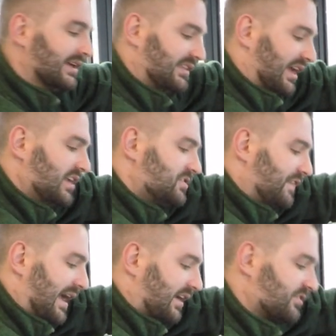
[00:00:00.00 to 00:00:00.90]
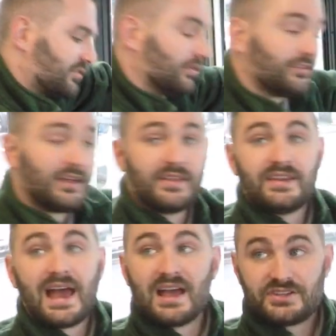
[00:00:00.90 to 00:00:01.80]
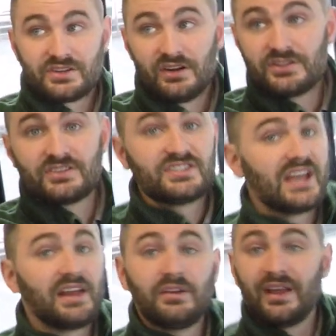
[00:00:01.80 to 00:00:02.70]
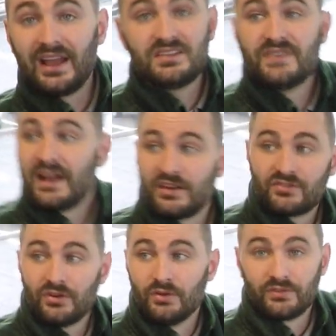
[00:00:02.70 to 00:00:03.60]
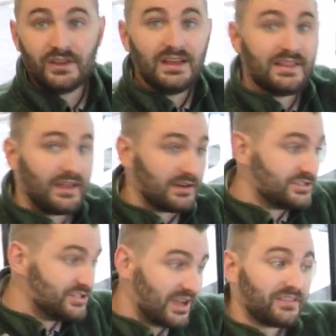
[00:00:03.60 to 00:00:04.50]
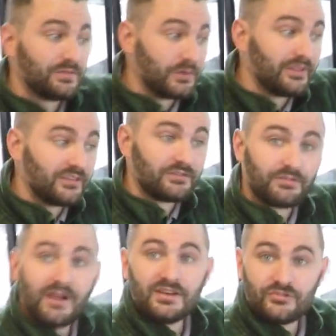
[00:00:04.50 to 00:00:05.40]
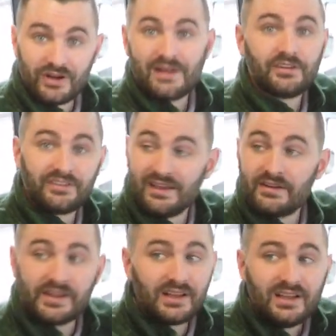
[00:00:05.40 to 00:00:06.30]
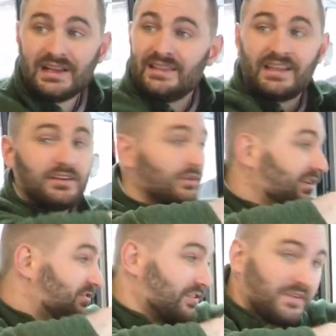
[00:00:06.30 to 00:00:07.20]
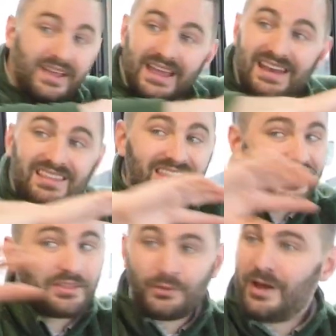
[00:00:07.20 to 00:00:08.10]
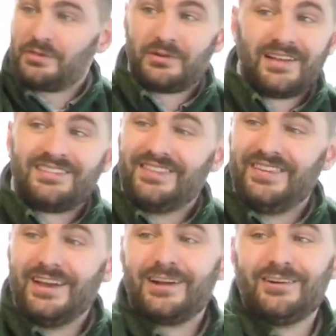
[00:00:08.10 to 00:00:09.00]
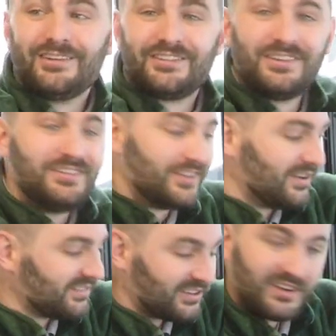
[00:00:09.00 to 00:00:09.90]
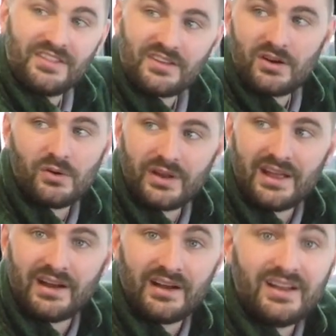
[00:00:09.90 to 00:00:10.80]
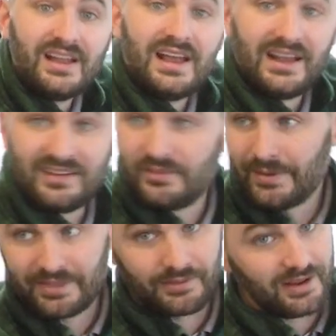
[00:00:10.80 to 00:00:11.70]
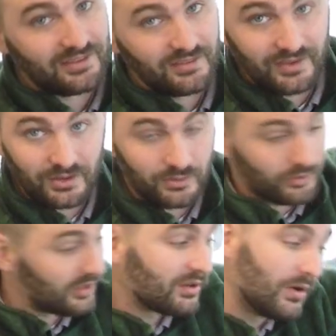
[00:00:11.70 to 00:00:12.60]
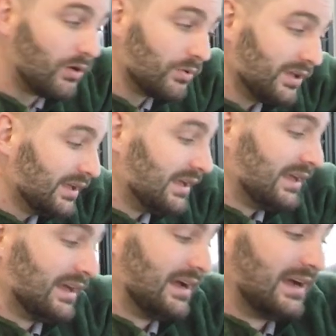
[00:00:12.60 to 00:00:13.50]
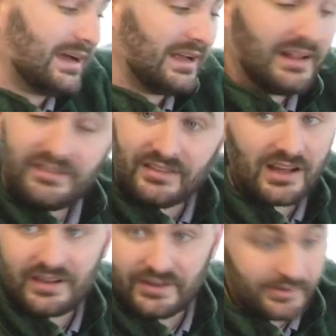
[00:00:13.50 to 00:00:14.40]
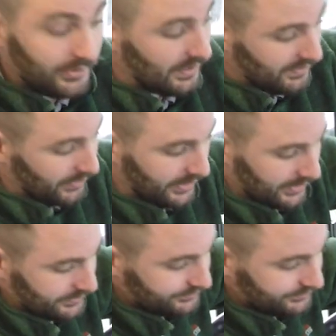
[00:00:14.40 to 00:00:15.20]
The HVAC controls on the dash are just standard HVAC controls. They are just for this front driver's area. They don't control anything throughout the rest of the vehicle. So don't turn on the cold air and expect the rest of the vehicle to get cold. It's not going to do it for you.